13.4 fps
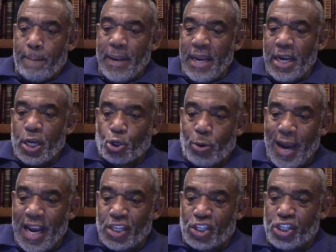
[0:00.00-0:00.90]
being
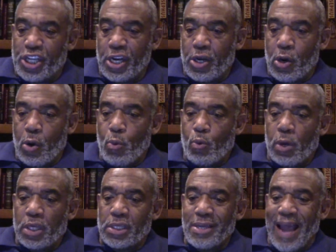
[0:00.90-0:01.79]
transgender
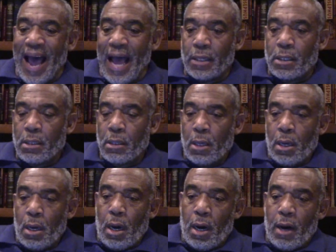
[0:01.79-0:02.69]
was not
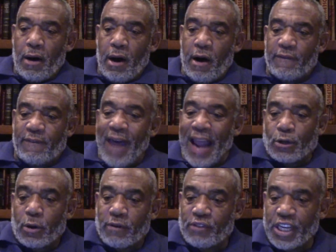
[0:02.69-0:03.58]
a
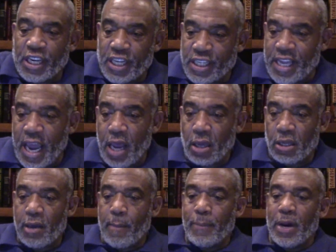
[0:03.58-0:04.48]
factor of
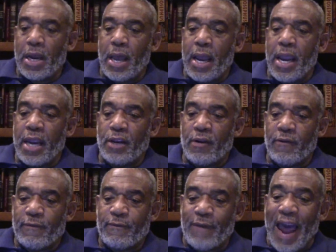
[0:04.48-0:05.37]
genitalia, but a
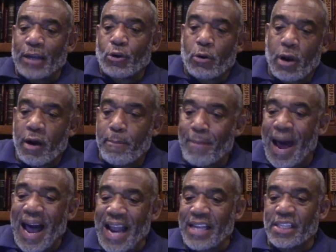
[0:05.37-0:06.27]
factor of
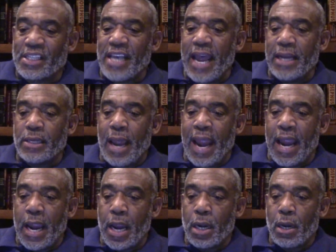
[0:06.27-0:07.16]
mindset
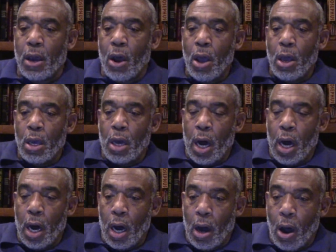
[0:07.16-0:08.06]
and
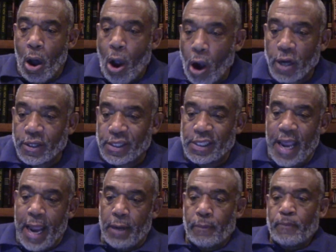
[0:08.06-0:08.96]
heart
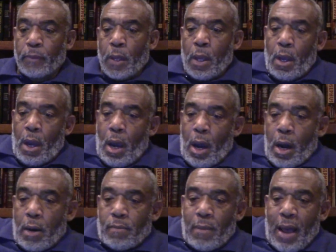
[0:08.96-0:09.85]
set.
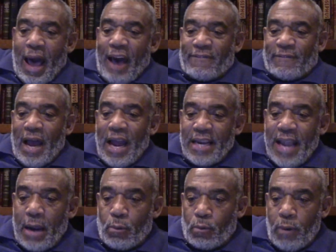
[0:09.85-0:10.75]
I
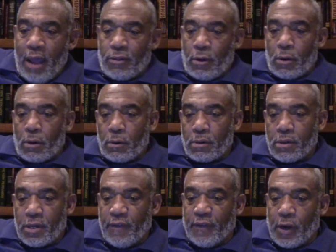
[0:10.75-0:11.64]
find that rather
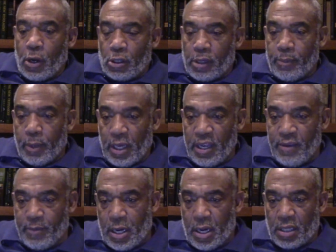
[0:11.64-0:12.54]
difficult to
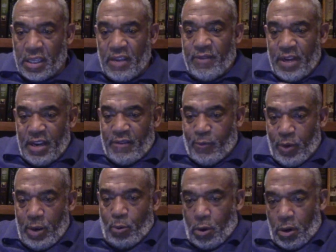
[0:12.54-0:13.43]
believe, because even if
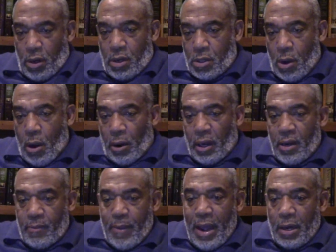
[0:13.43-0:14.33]
we were
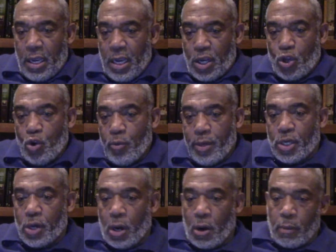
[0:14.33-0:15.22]
talking about in
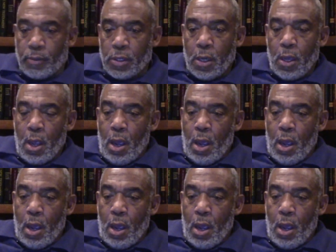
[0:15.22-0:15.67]
human terms,